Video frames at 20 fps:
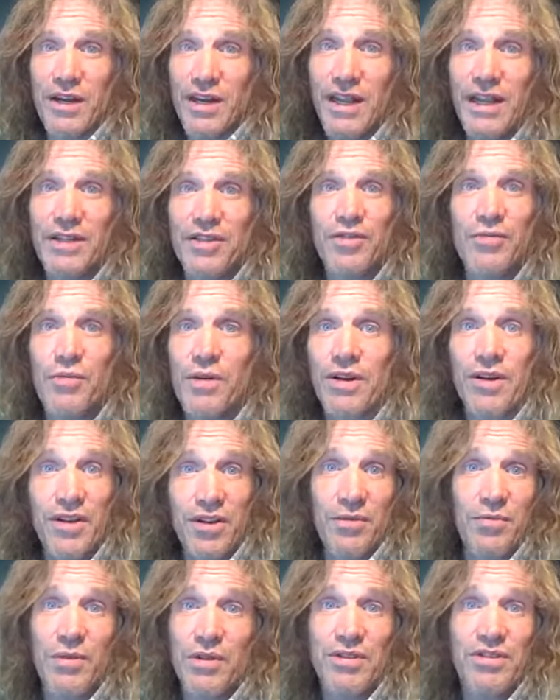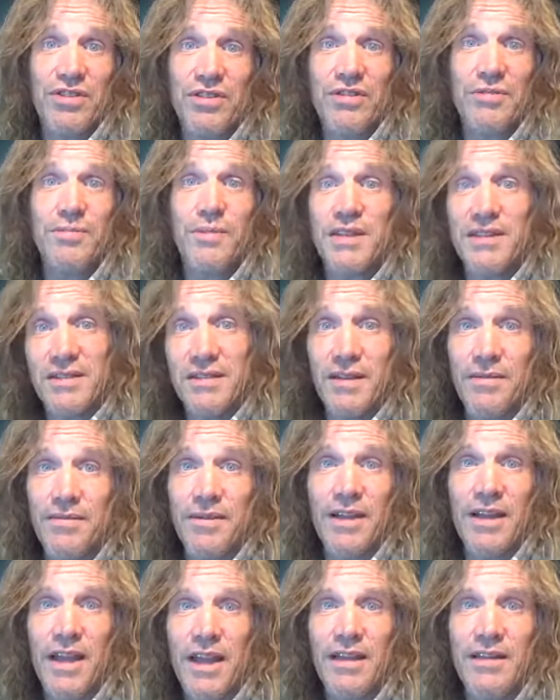niche where you will just be
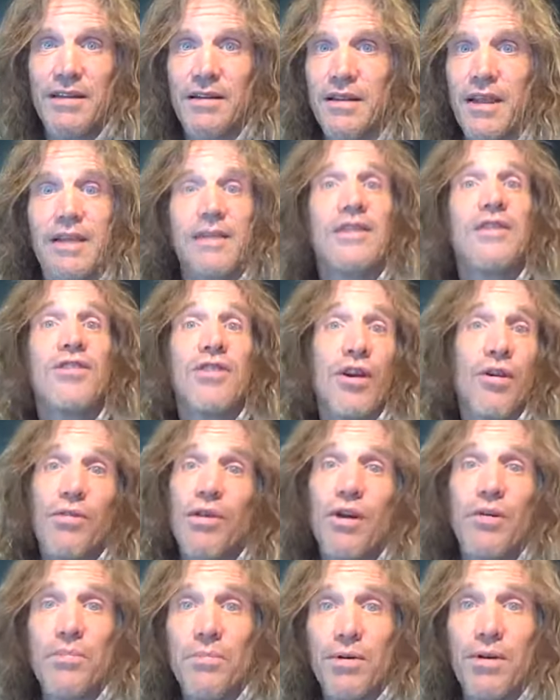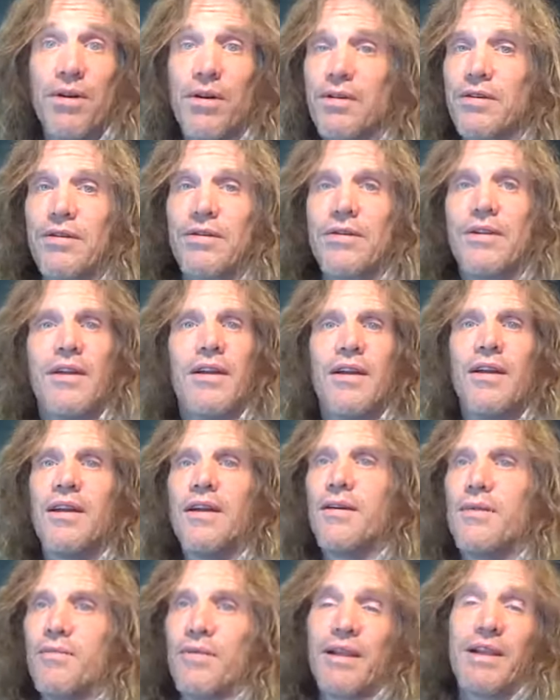suffocated, like the dodo bird, or
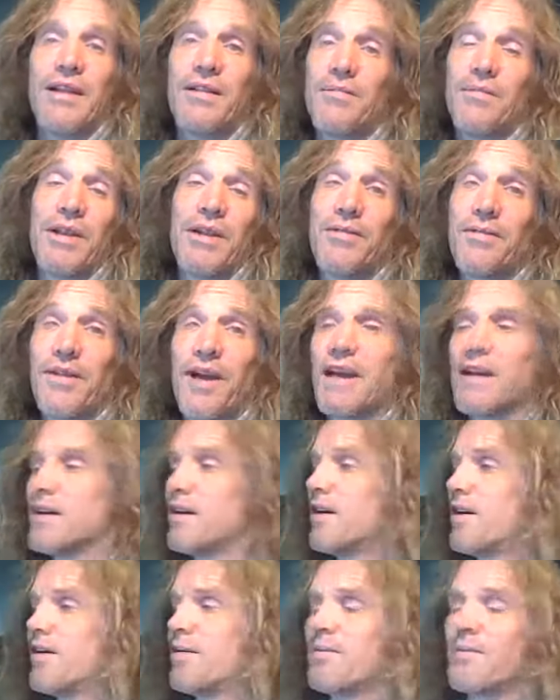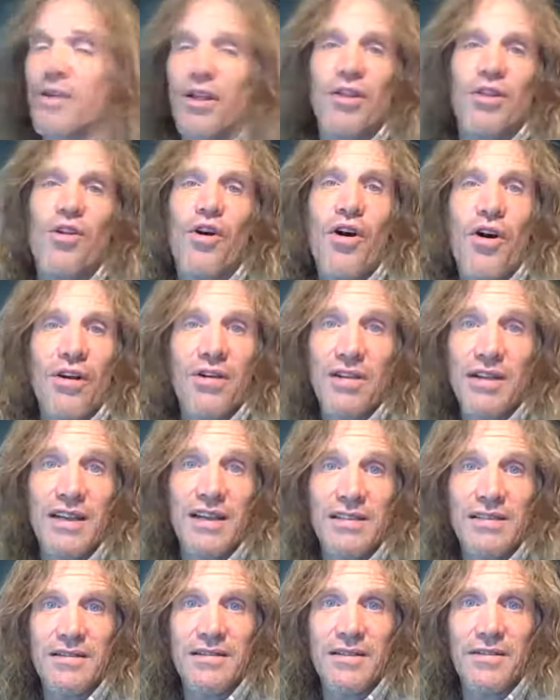we could we can find a, a long
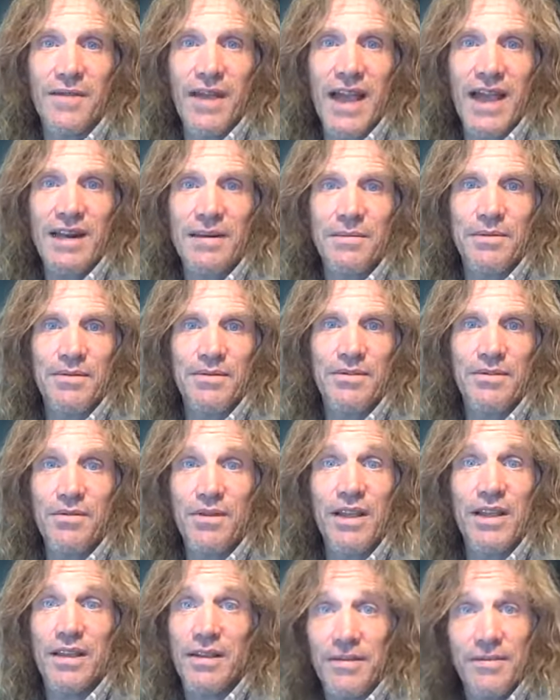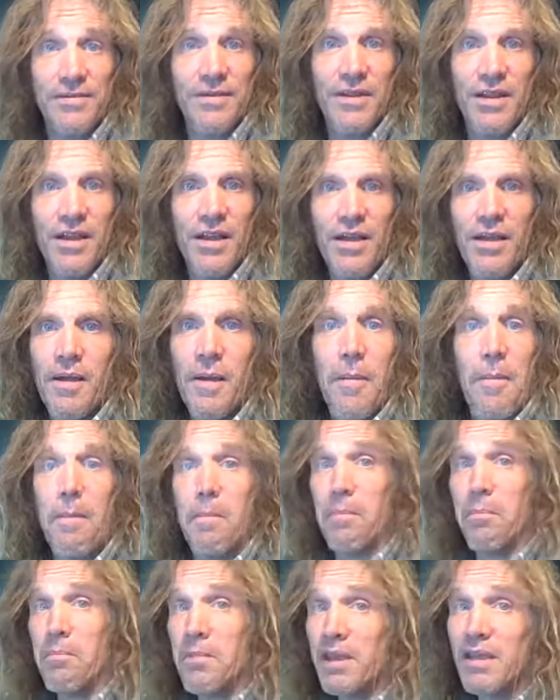list of animals who lived
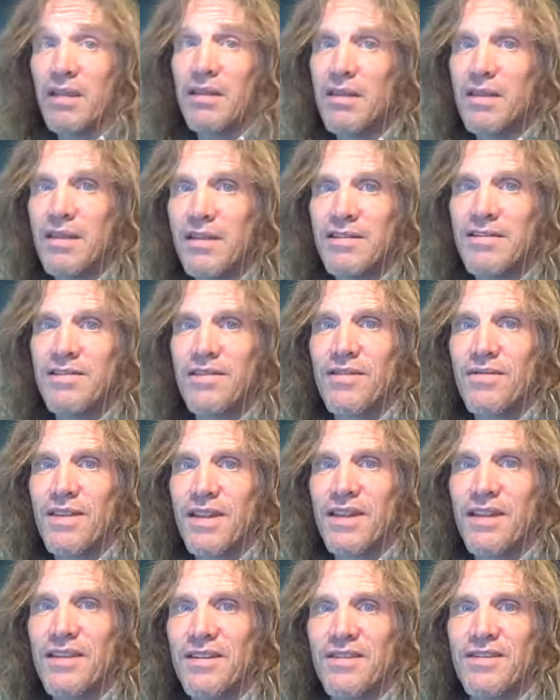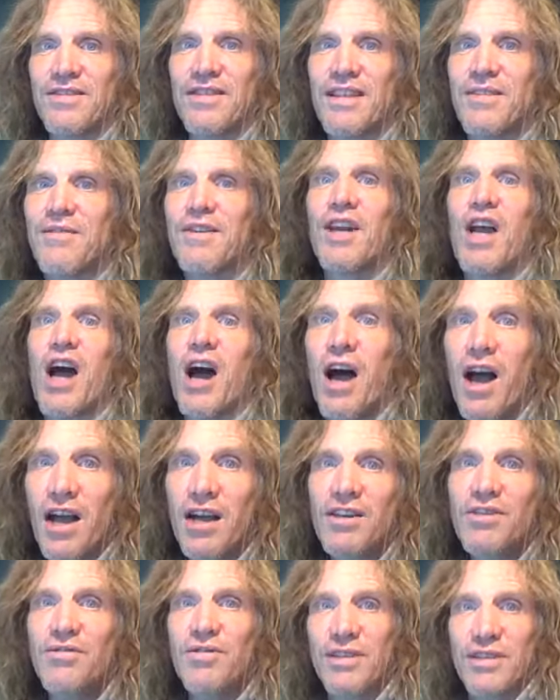millions of years, even
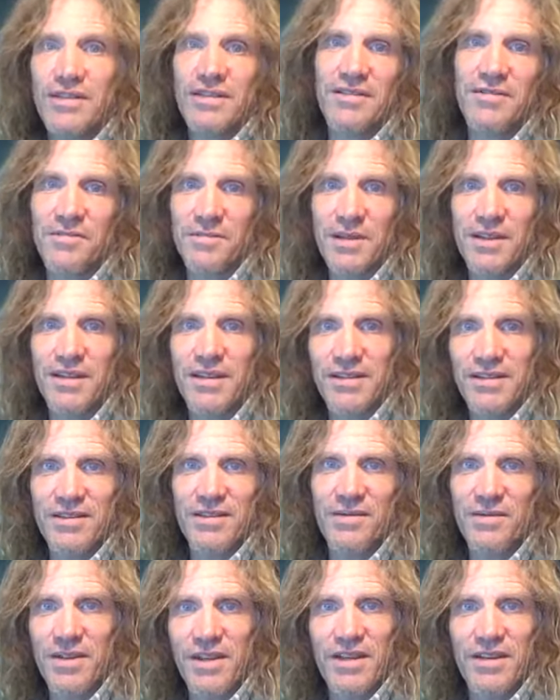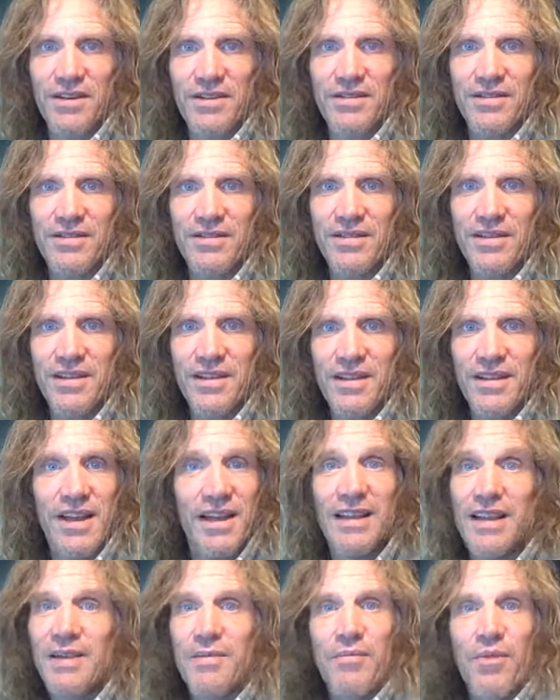hundreds of millions of years,
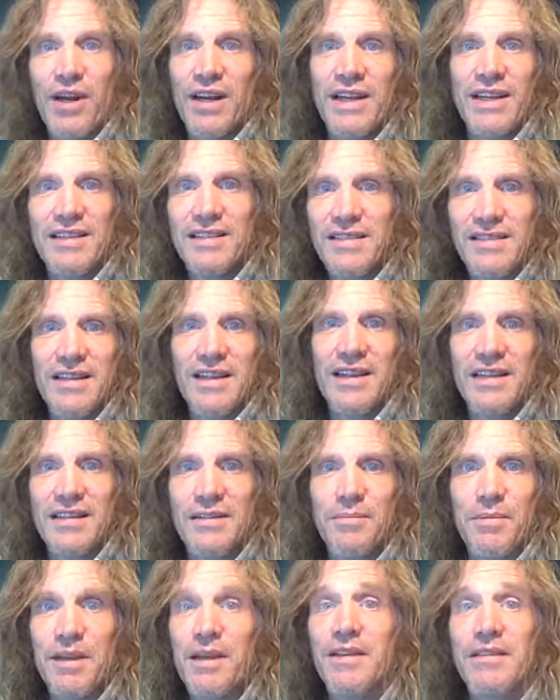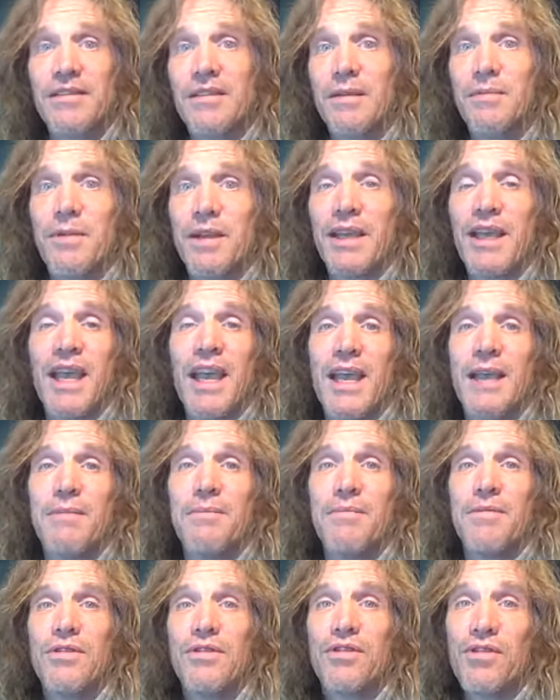and then went extinct because they became
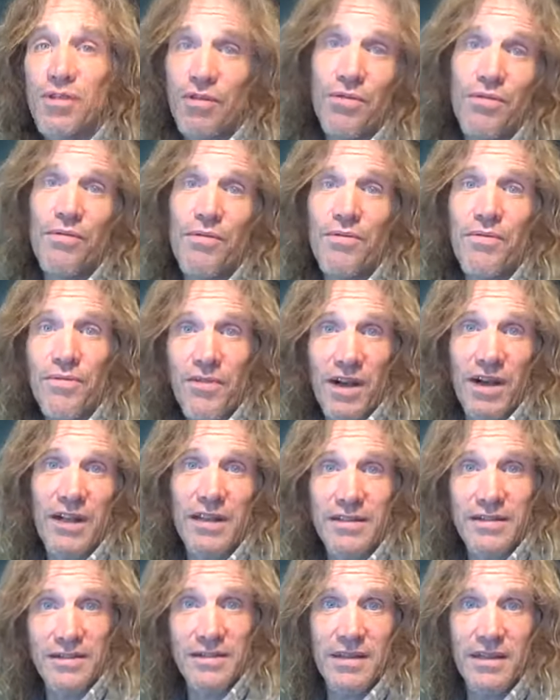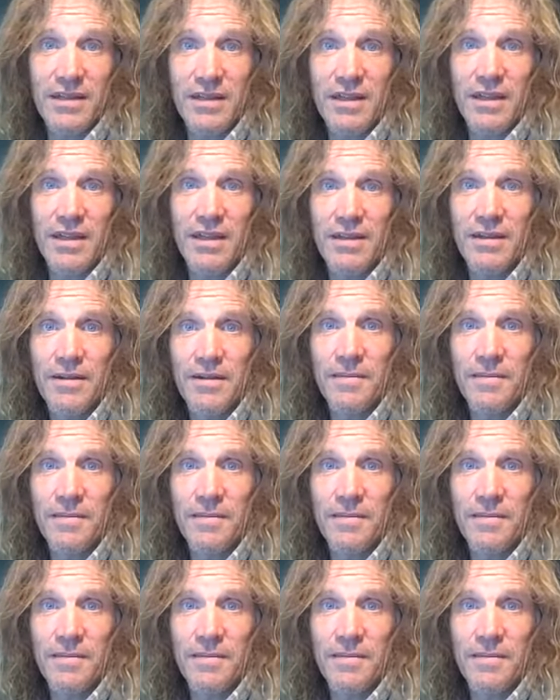too fucking silly.